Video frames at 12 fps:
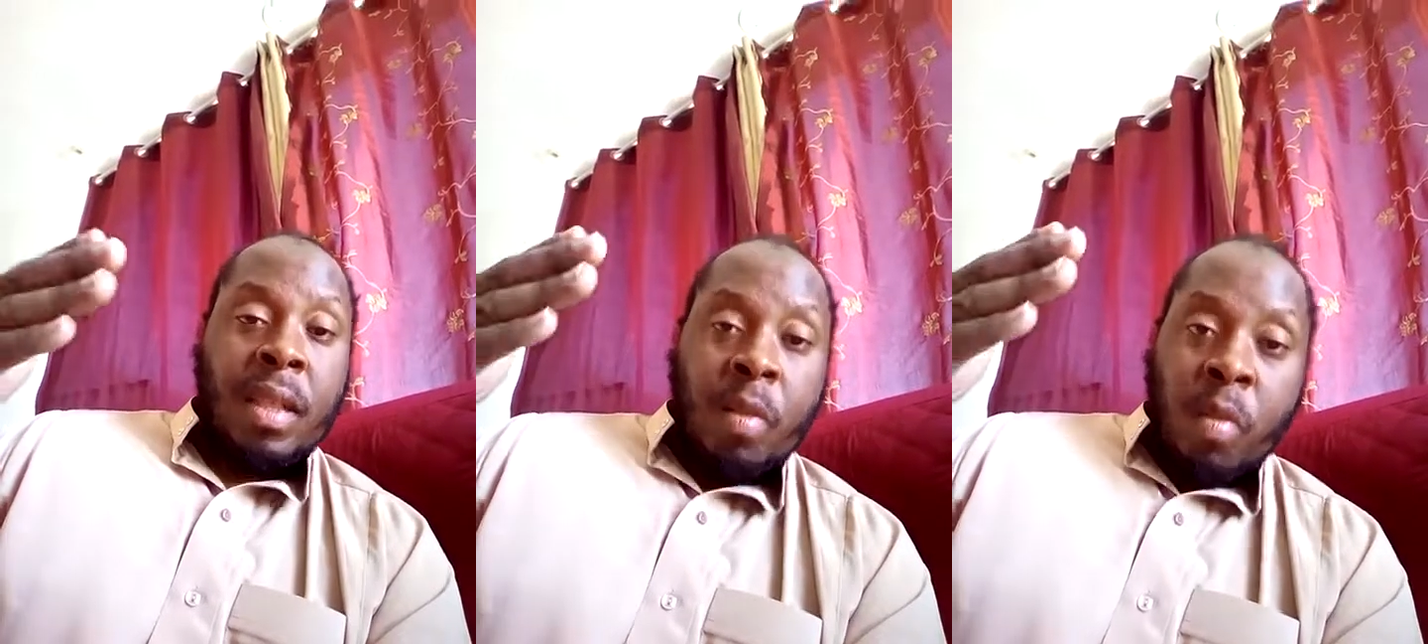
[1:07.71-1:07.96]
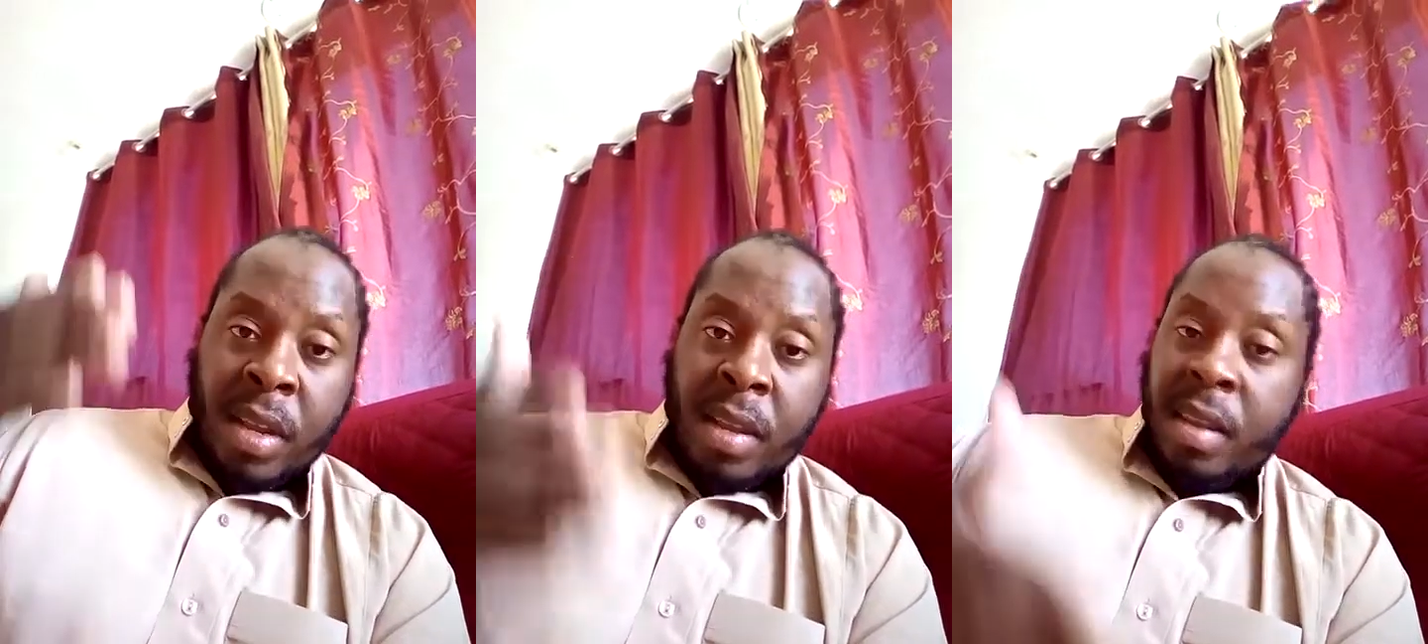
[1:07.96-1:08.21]

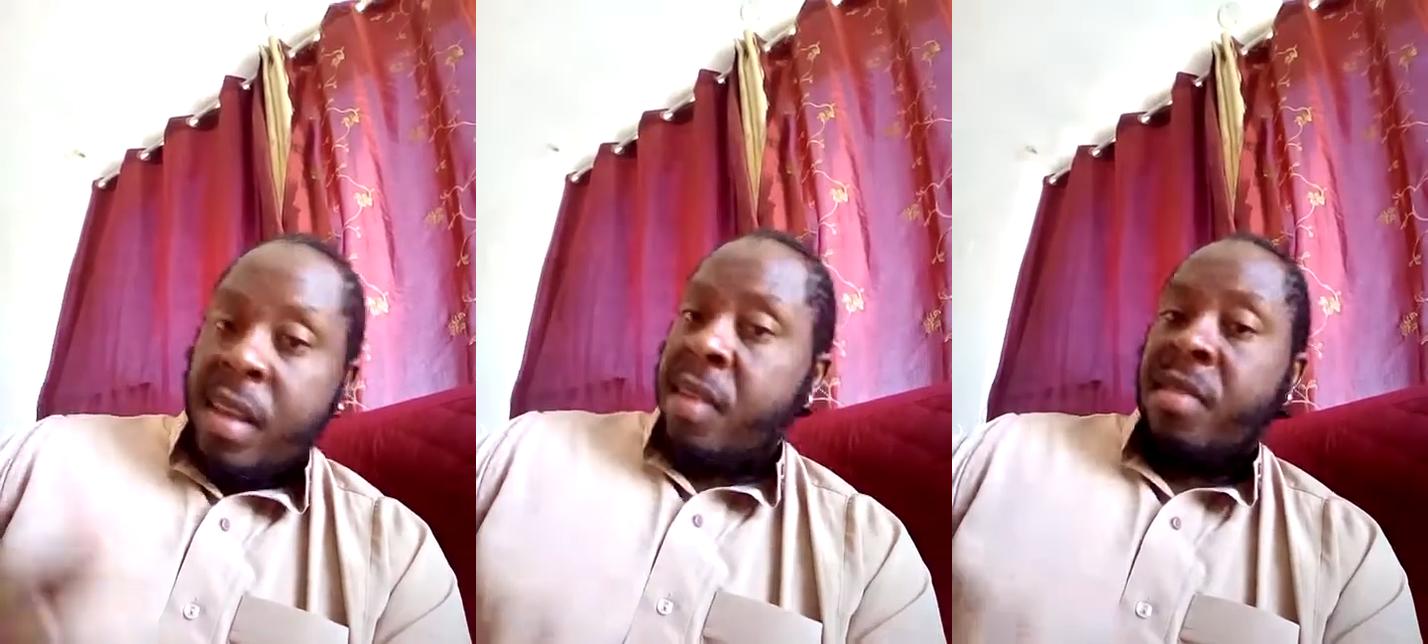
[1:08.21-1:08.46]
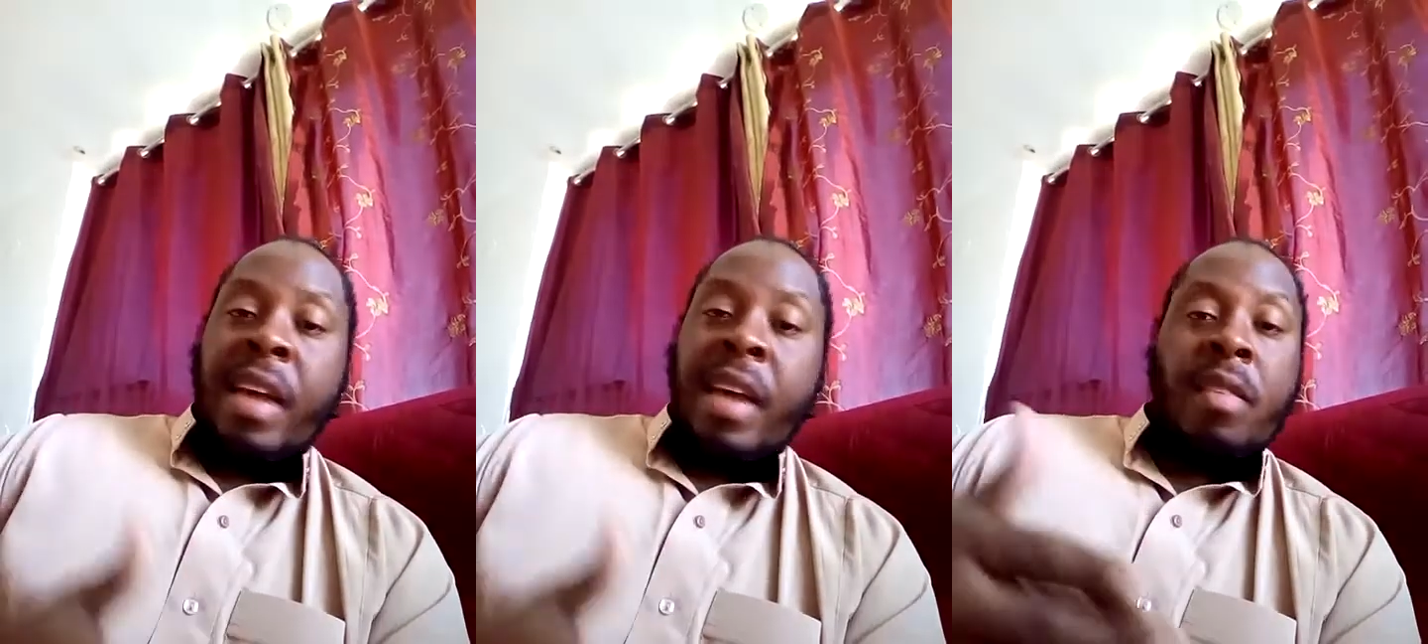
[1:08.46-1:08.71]
When he
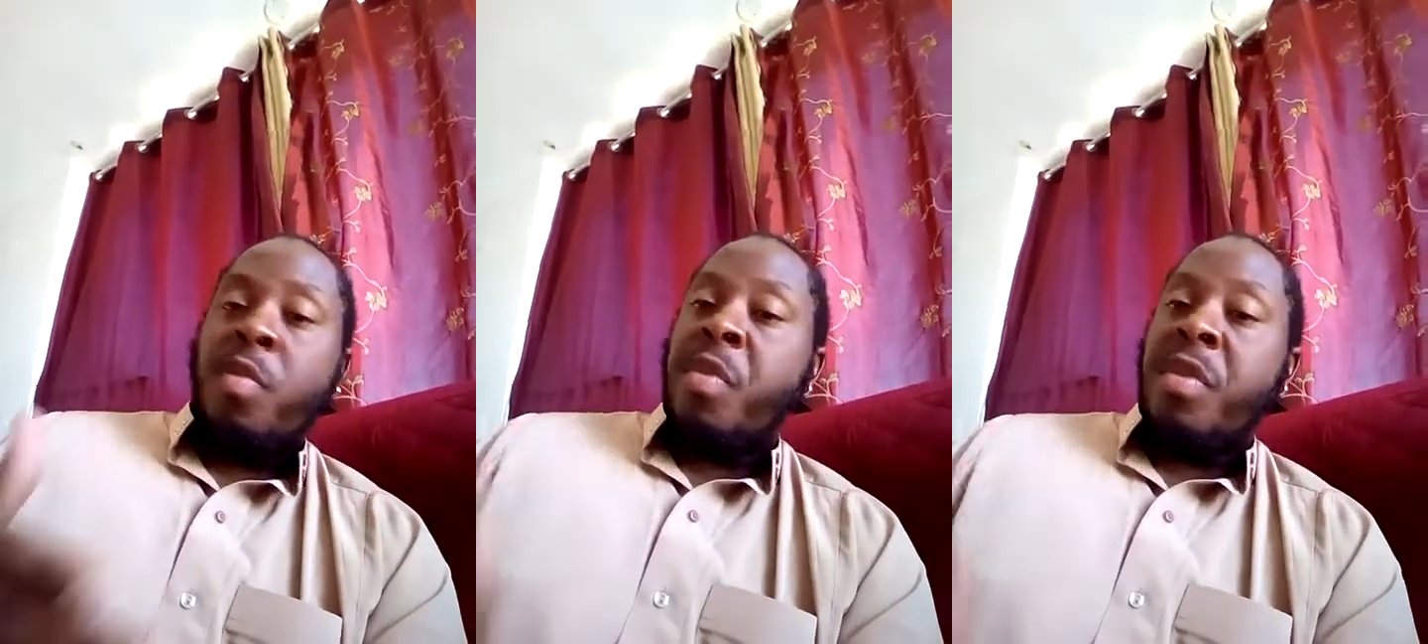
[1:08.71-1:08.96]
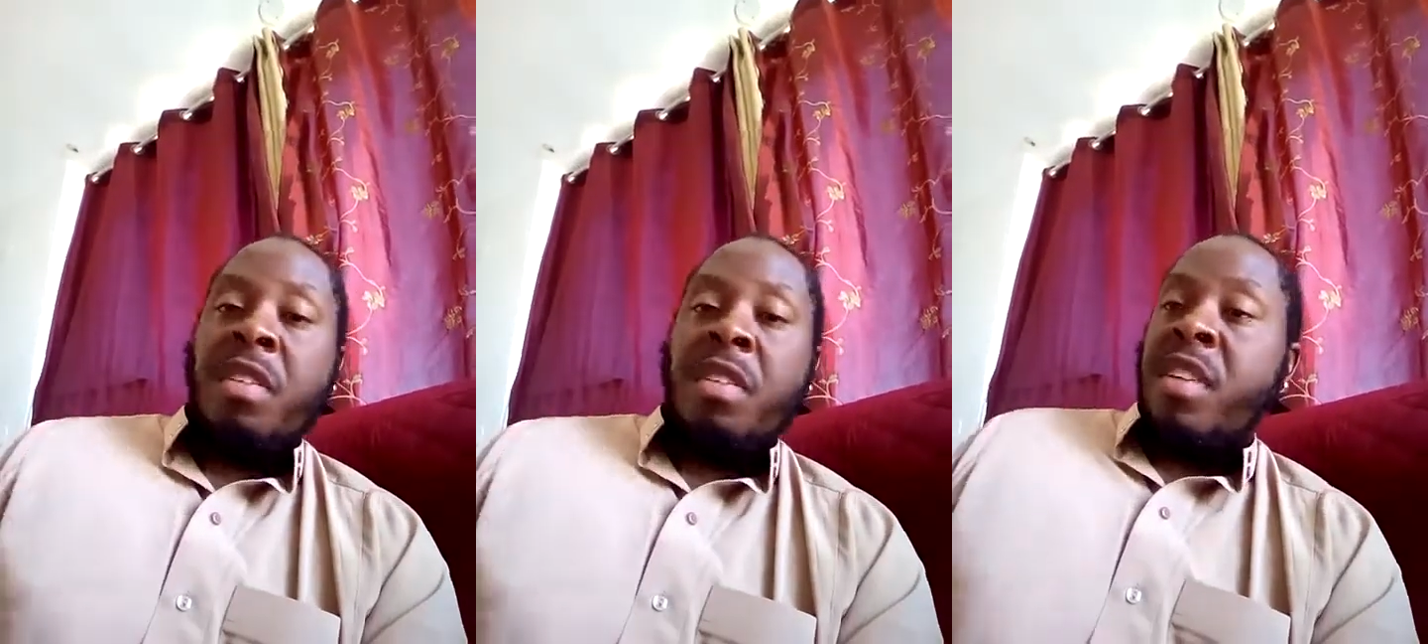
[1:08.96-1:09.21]
gives that
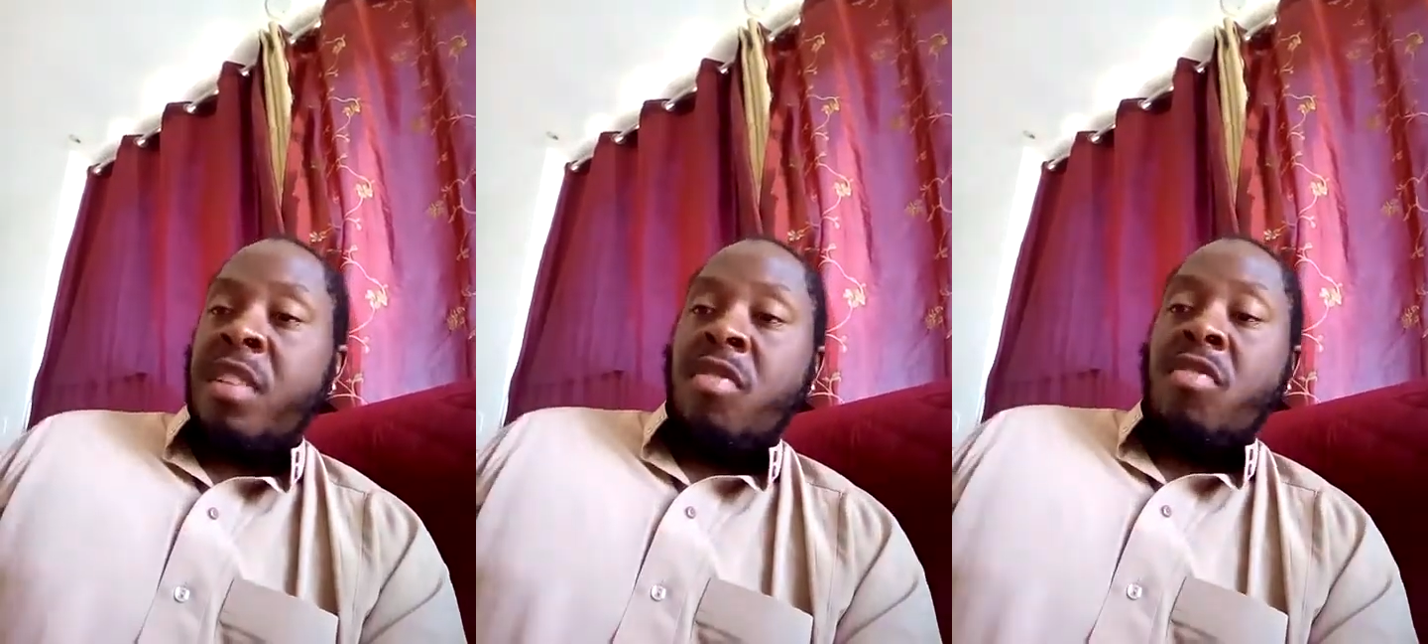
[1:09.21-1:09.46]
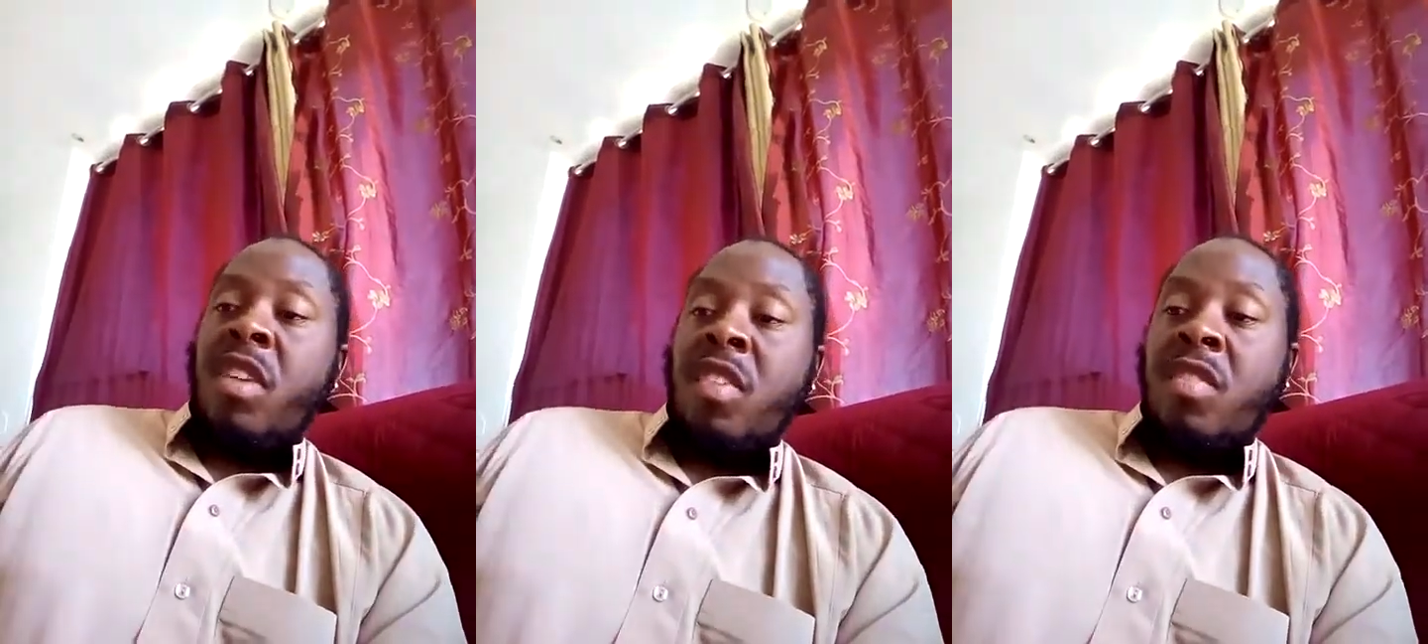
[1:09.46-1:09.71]
specific
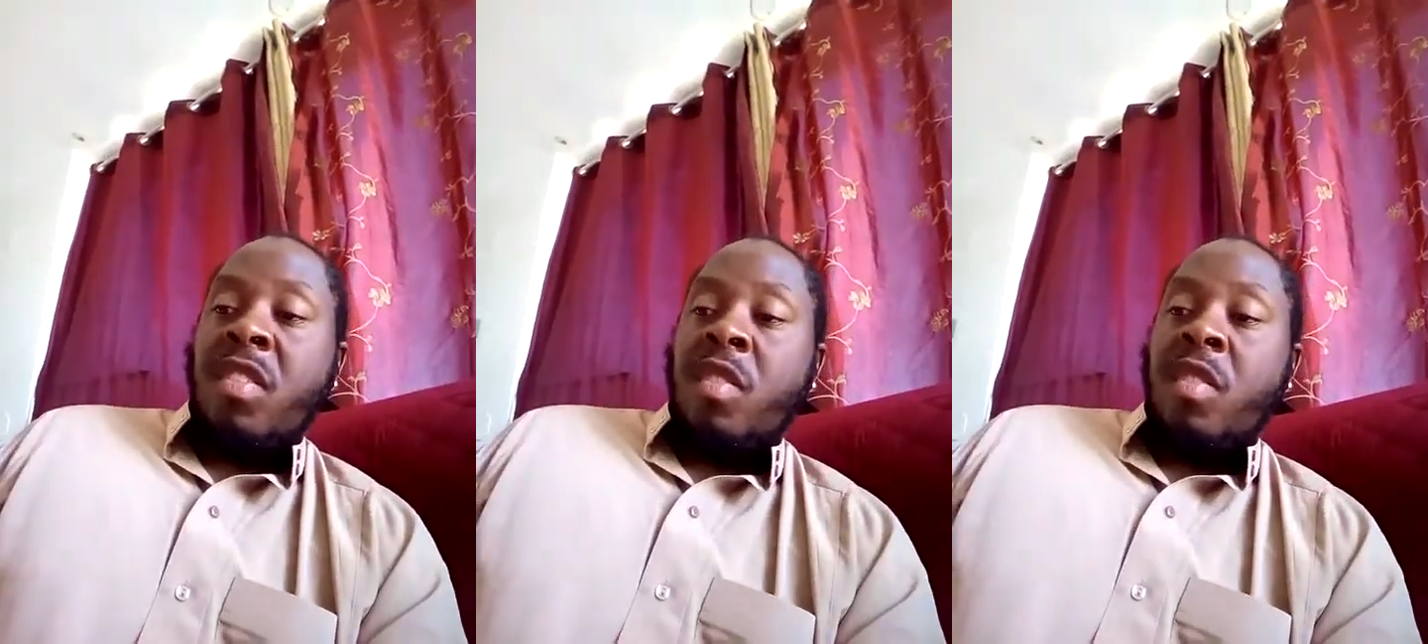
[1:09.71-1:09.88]
instruction,